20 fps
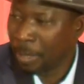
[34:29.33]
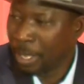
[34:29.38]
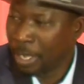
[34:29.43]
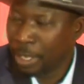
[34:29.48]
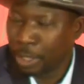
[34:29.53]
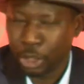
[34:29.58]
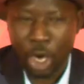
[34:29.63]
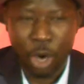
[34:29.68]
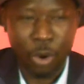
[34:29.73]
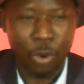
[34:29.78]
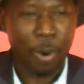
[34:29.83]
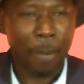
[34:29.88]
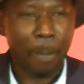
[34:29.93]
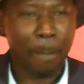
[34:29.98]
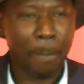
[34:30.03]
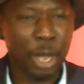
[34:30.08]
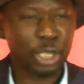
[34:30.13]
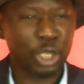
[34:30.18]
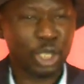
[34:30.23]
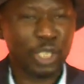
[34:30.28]
So
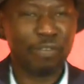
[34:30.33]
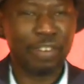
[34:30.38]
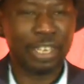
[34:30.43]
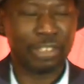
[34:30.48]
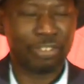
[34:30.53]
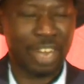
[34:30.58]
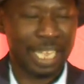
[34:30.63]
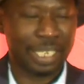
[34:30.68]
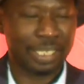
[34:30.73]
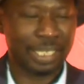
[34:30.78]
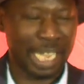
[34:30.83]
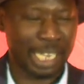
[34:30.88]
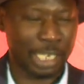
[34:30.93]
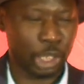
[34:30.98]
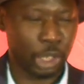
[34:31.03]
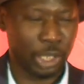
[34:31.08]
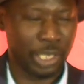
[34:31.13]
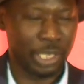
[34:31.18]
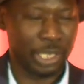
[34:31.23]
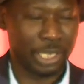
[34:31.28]
most of the
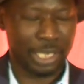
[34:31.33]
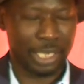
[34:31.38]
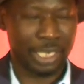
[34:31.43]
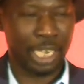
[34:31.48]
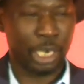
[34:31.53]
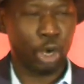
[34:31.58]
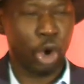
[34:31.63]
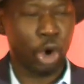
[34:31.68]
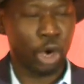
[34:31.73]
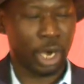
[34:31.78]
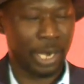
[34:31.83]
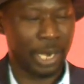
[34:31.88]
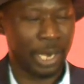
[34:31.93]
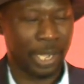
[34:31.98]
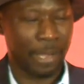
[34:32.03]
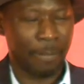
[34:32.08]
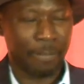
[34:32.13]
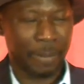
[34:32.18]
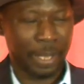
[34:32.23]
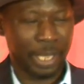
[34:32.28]
transactions that
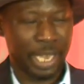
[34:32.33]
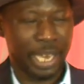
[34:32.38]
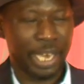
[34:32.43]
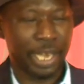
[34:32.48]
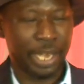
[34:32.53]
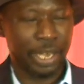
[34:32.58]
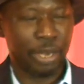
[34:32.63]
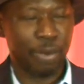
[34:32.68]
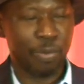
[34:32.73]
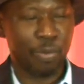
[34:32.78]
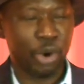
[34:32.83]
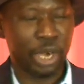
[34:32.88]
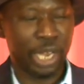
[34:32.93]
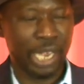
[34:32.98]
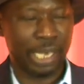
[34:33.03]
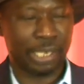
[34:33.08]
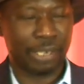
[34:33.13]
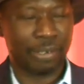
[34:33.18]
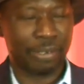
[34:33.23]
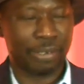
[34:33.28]
occur in the
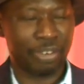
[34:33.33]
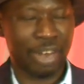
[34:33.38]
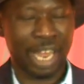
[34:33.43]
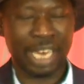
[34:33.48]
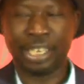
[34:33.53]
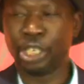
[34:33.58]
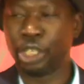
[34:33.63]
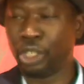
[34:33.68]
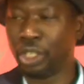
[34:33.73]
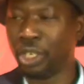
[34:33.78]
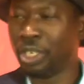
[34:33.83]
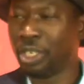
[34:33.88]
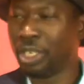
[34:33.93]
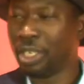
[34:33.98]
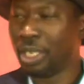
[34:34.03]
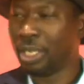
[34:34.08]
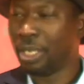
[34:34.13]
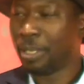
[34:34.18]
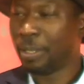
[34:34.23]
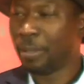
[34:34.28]
Murid tradition
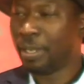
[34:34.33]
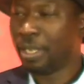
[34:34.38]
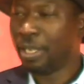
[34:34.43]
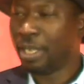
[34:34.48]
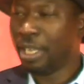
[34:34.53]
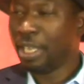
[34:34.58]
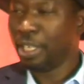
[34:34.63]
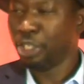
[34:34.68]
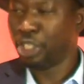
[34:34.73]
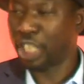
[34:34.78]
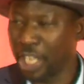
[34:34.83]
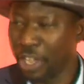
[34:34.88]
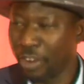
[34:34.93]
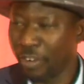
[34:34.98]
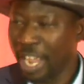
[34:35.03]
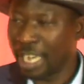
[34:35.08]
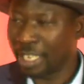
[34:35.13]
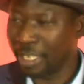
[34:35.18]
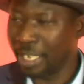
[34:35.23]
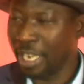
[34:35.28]

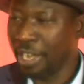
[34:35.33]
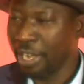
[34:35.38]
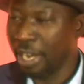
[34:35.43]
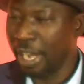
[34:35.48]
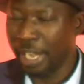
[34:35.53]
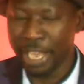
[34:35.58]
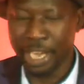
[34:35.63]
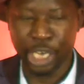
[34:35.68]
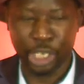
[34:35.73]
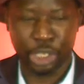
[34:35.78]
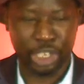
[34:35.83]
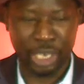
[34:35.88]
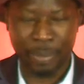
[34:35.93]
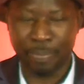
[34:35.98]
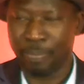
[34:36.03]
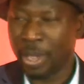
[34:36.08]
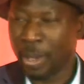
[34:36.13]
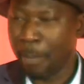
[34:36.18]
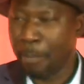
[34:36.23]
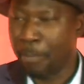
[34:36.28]
generate in the leadership
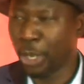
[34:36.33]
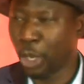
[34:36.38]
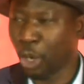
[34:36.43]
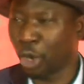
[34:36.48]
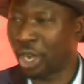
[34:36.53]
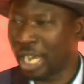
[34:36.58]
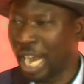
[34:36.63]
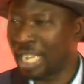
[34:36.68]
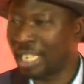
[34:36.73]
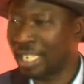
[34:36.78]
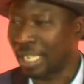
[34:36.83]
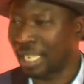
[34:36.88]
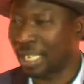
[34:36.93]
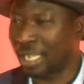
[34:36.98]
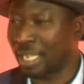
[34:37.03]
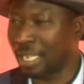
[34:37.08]
bureaucratic